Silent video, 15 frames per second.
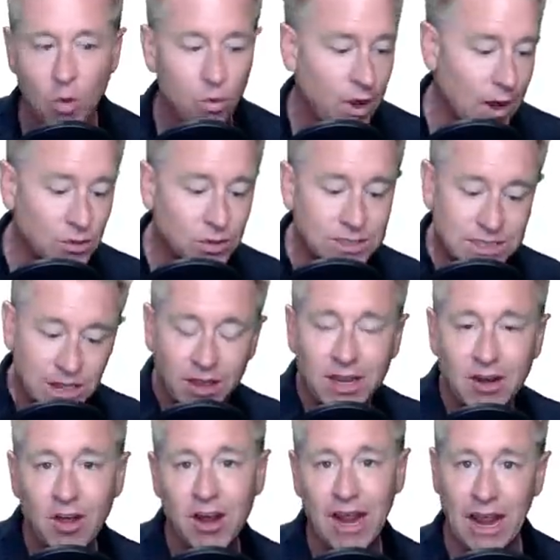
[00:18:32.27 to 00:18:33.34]
When I was
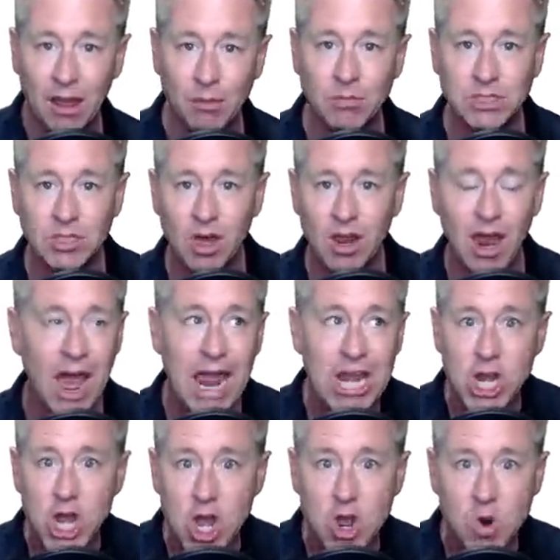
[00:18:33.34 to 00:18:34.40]
selling on Amazon,
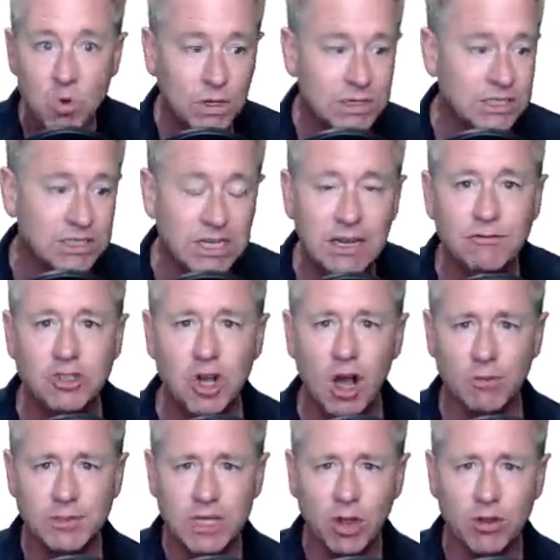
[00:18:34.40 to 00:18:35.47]
I knew when Steve
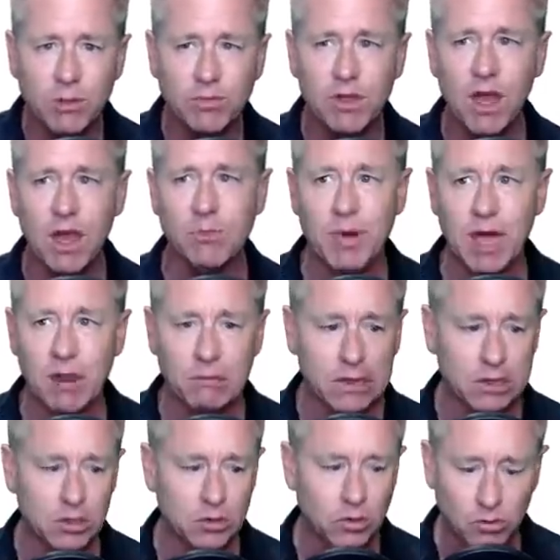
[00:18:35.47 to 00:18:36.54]
Jobs held up the iPad, I'm
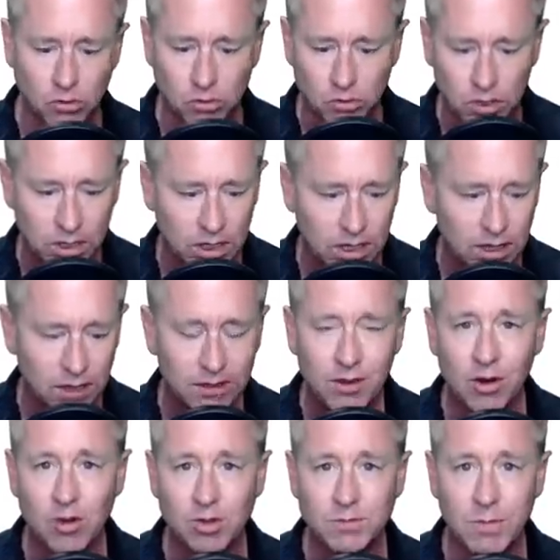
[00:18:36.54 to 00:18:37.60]
like, ooh,
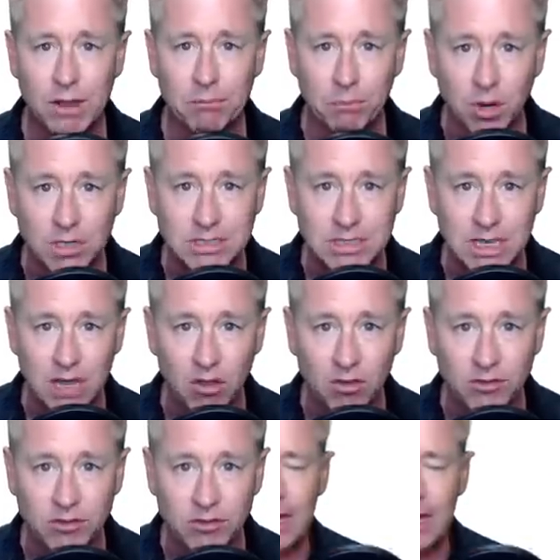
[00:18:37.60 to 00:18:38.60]
there goes my book sales.